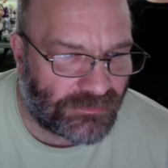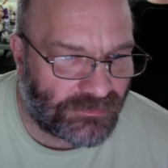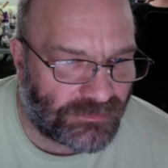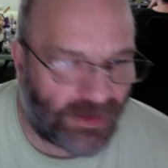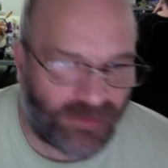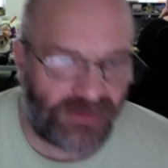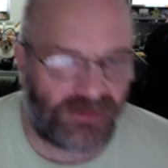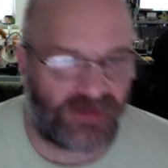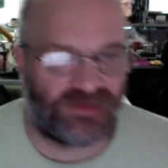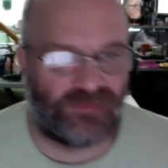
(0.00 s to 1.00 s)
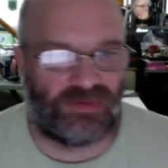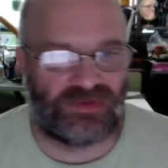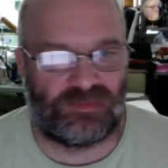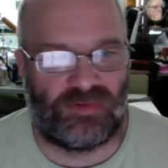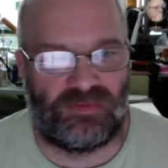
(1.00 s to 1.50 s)
yeah, I think that's the
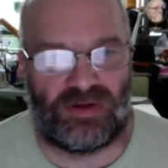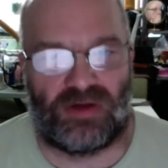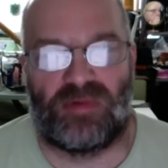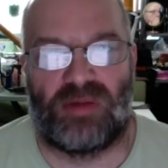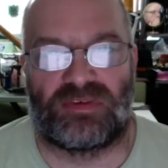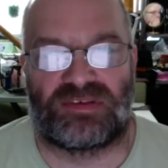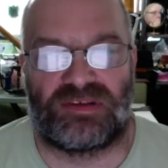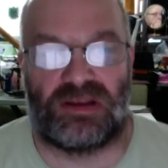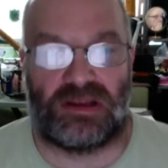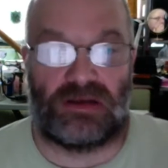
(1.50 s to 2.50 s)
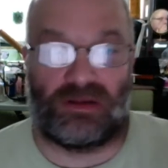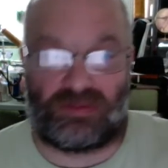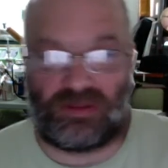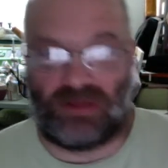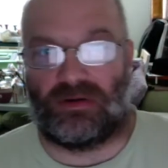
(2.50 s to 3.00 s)
first movie I remember seeing in a
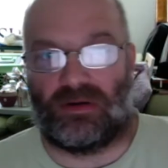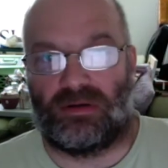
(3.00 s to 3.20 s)
theater.